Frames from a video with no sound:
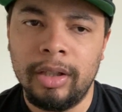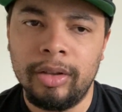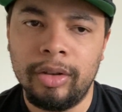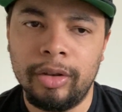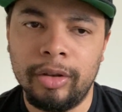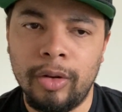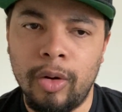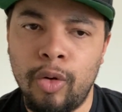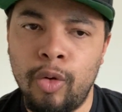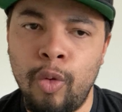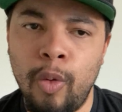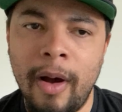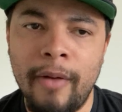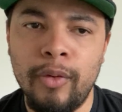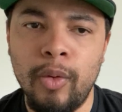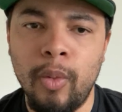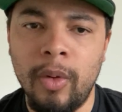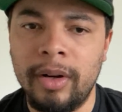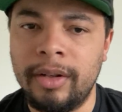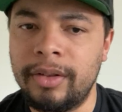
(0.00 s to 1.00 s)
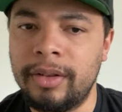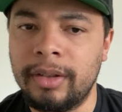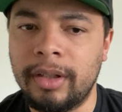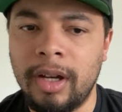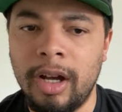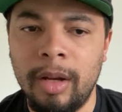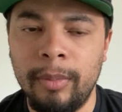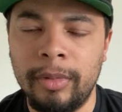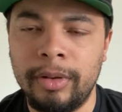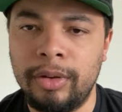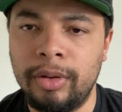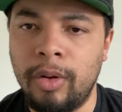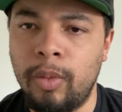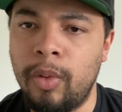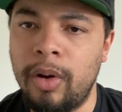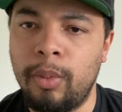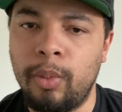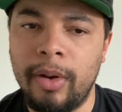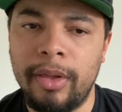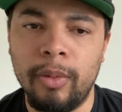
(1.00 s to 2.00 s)
You know, whoever wanted to come, and you know,
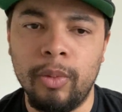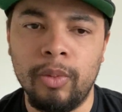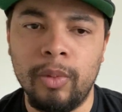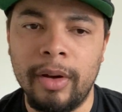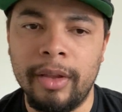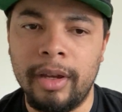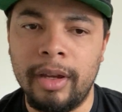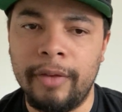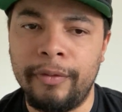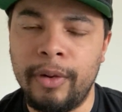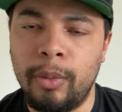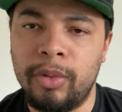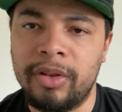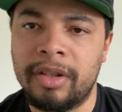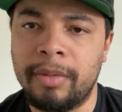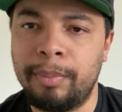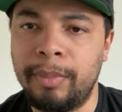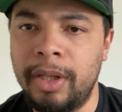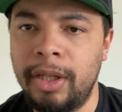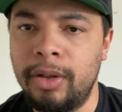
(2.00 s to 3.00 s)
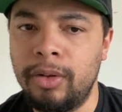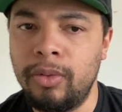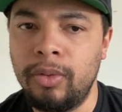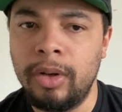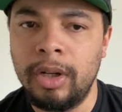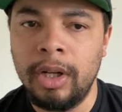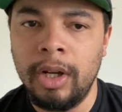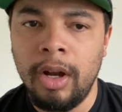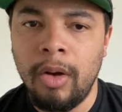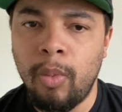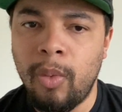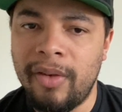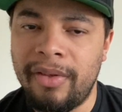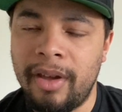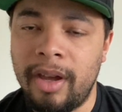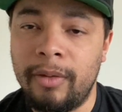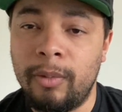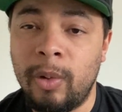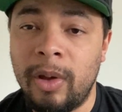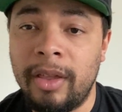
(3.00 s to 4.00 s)
whether if it was a meal,
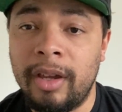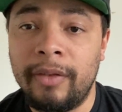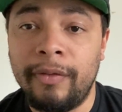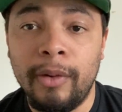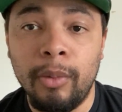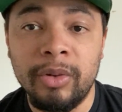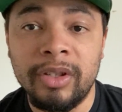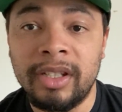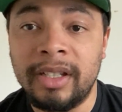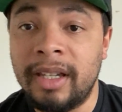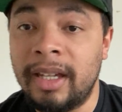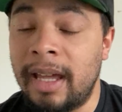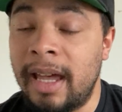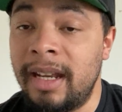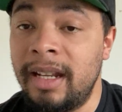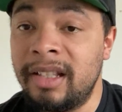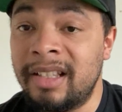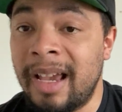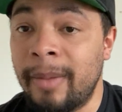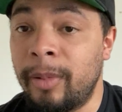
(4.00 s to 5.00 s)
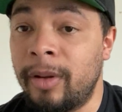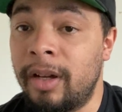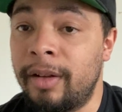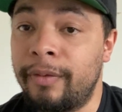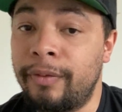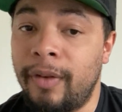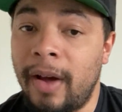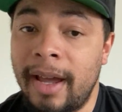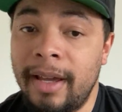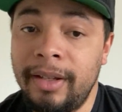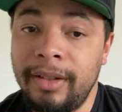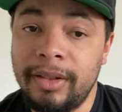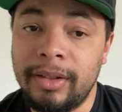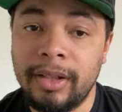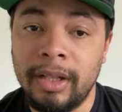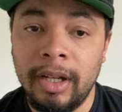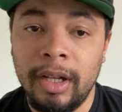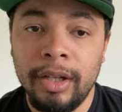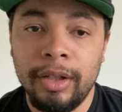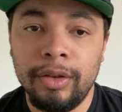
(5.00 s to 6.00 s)
whether if it was to get any type of
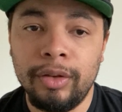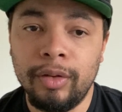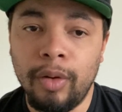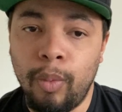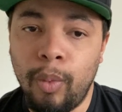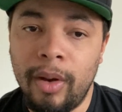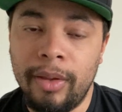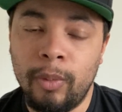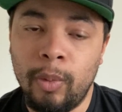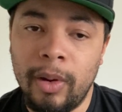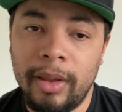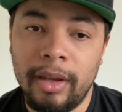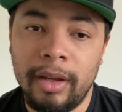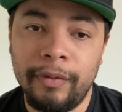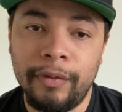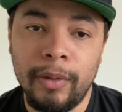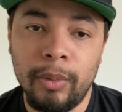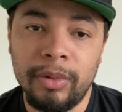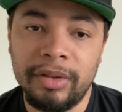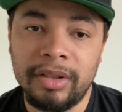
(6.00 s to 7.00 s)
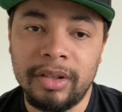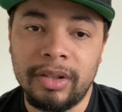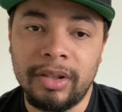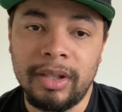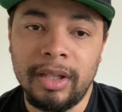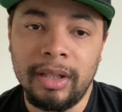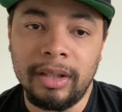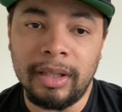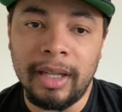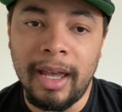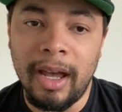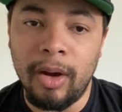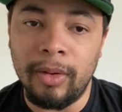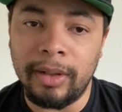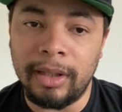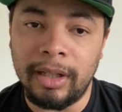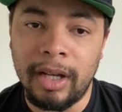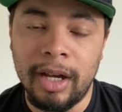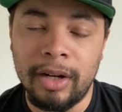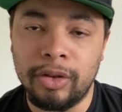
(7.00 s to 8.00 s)
advice, you know, whether if it was to sit
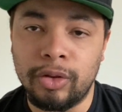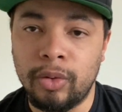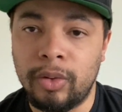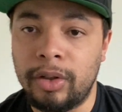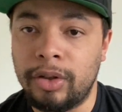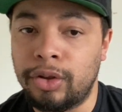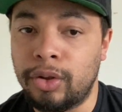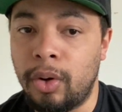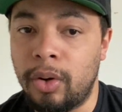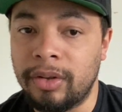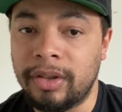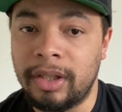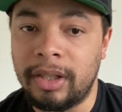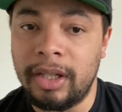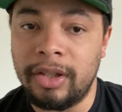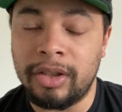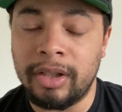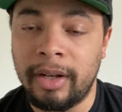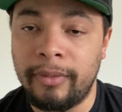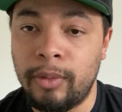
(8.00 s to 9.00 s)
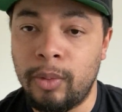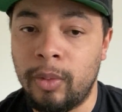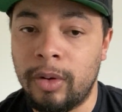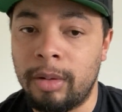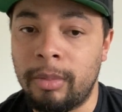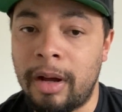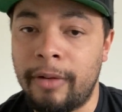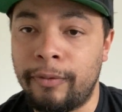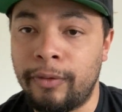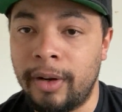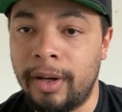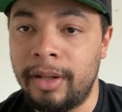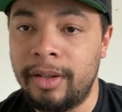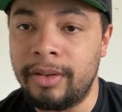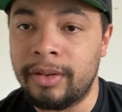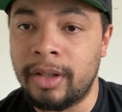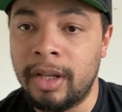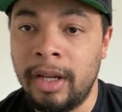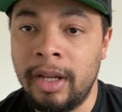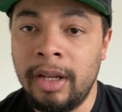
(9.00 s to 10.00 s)
down and kind of sort of talk to each and every one of my
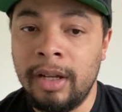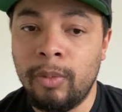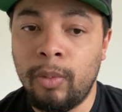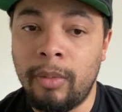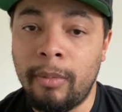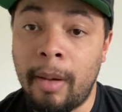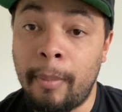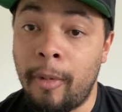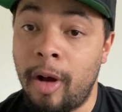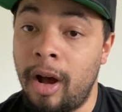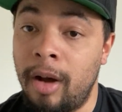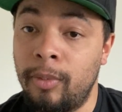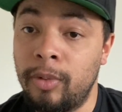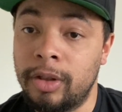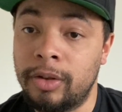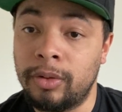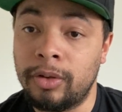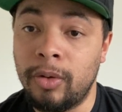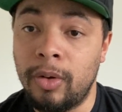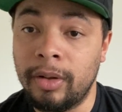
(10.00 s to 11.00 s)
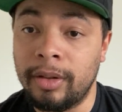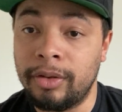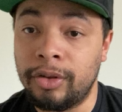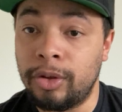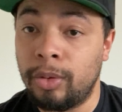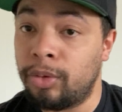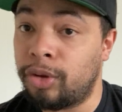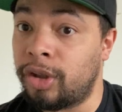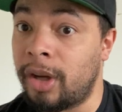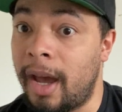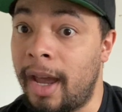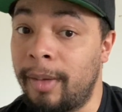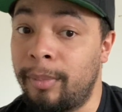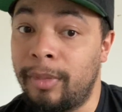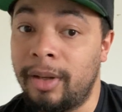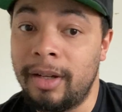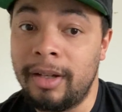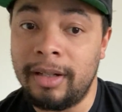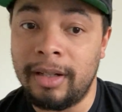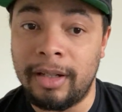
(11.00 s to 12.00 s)
friends. When my mom was talking, she'll
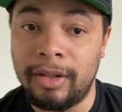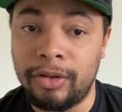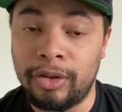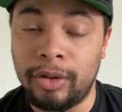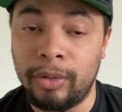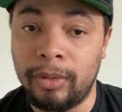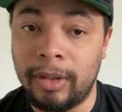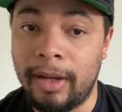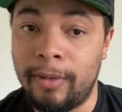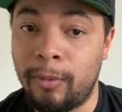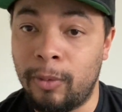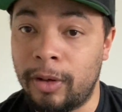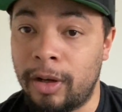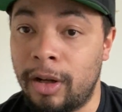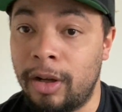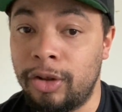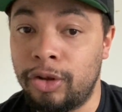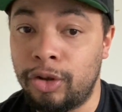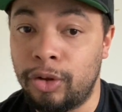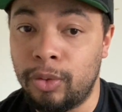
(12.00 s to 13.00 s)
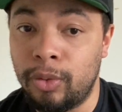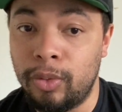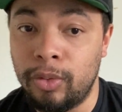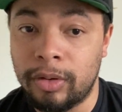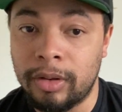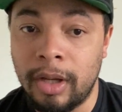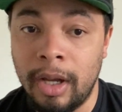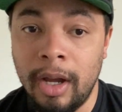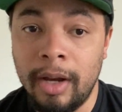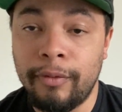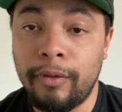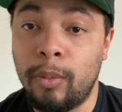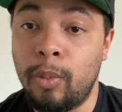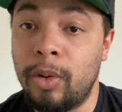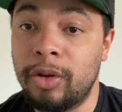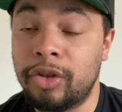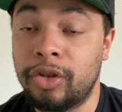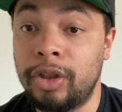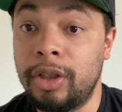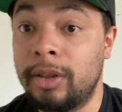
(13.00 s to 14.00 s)
chime in and she'll give one of her jewels from
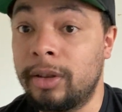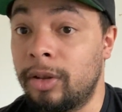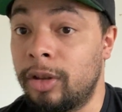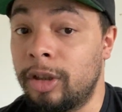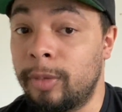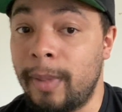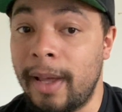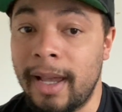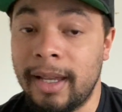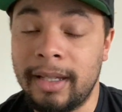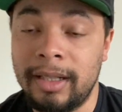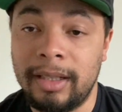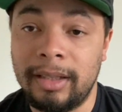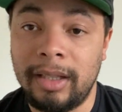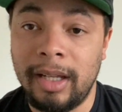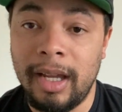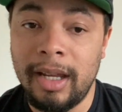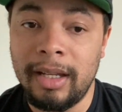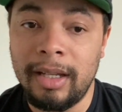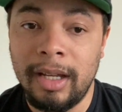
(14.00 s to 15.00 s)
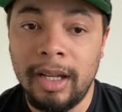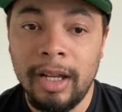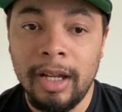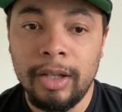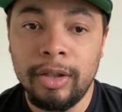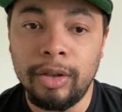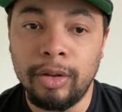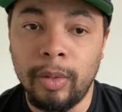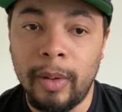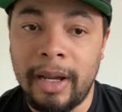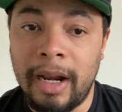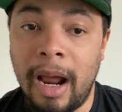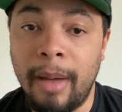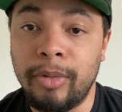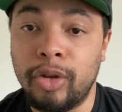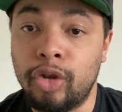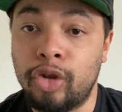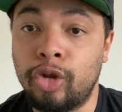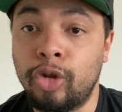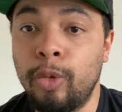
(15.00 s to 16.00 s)
what she learned back in the day, you know. And
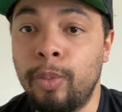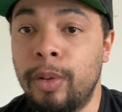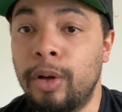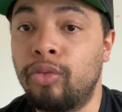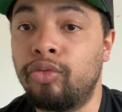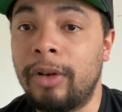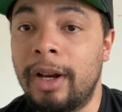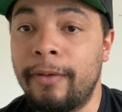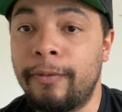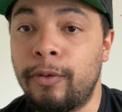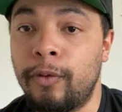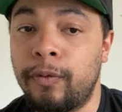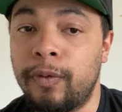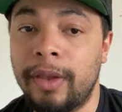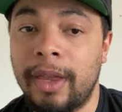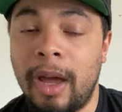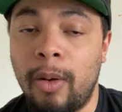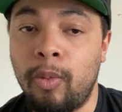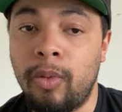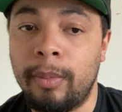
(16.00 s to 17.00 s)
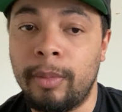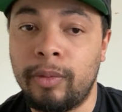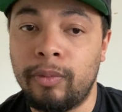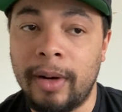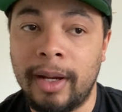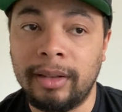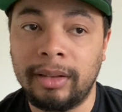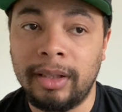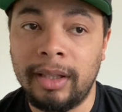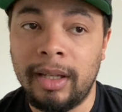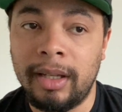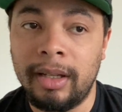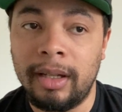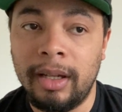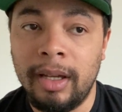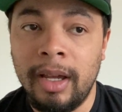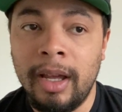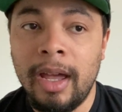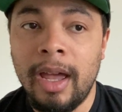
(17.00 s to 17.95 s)
I'm just super grateful for that woman right there.